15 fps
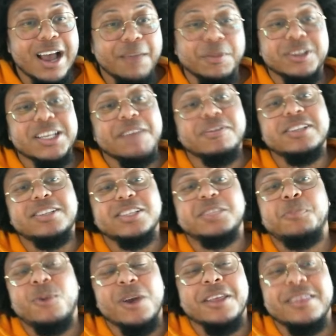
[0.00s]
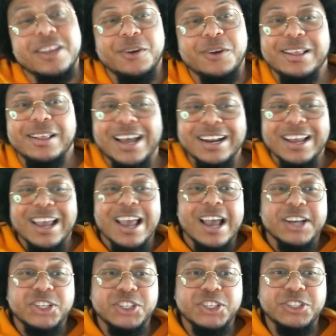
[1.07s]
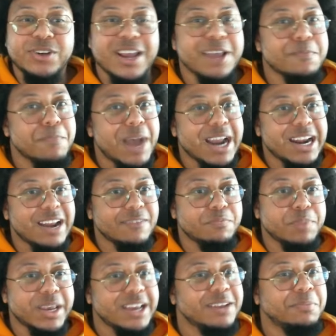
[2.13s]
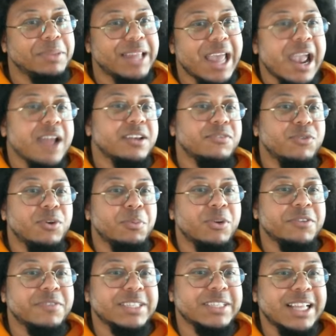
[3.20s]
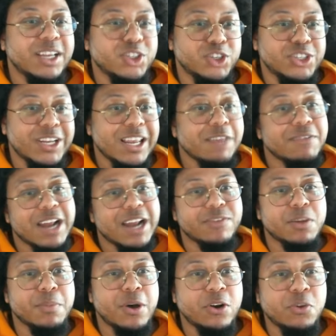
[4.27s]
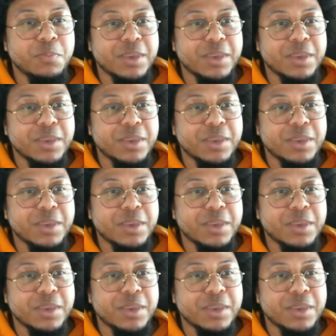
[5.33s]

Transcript: there's evidence to support a theory that Shizune might have been planned for a previous Clash into even having a model,